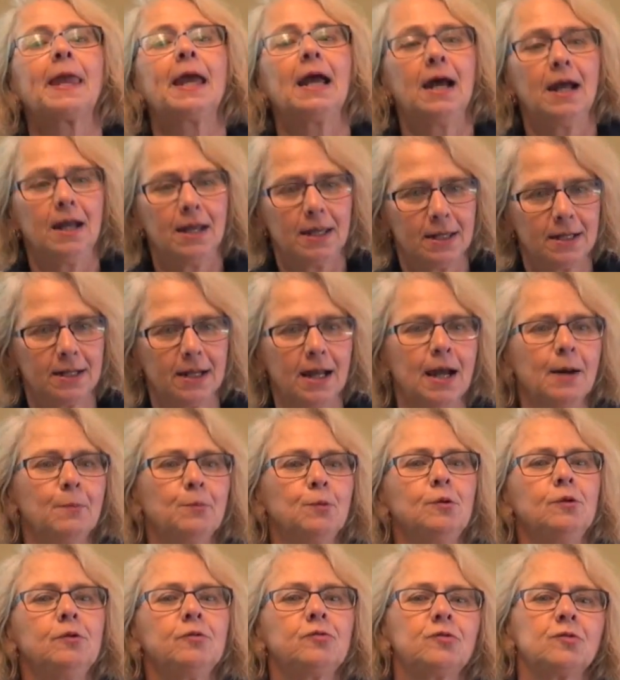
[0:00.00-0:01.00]
I get
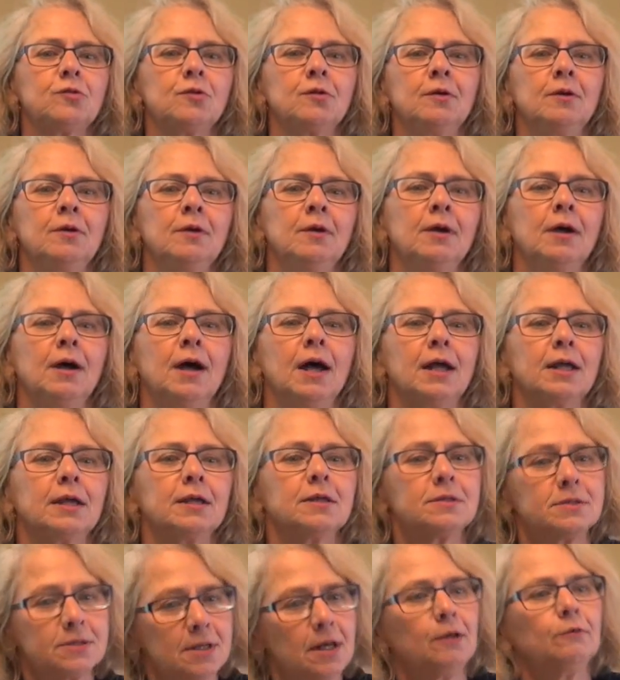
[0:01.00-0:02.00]
apples, I
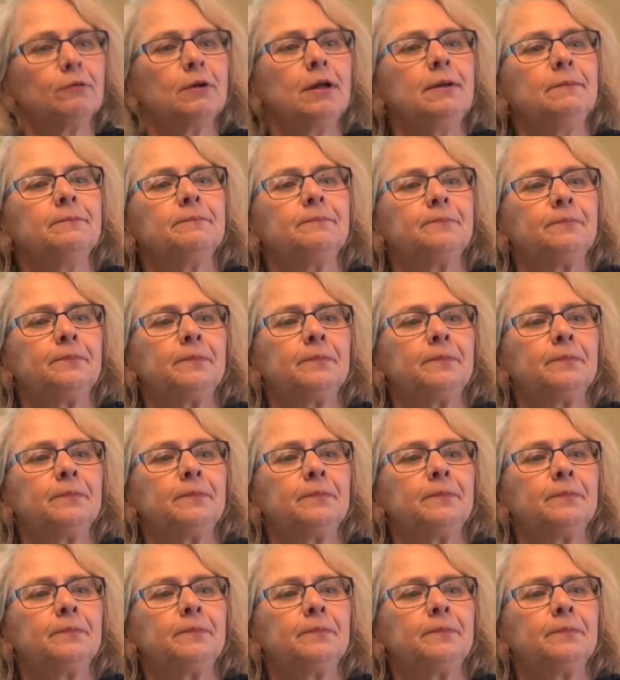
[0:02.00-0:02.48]
get celery,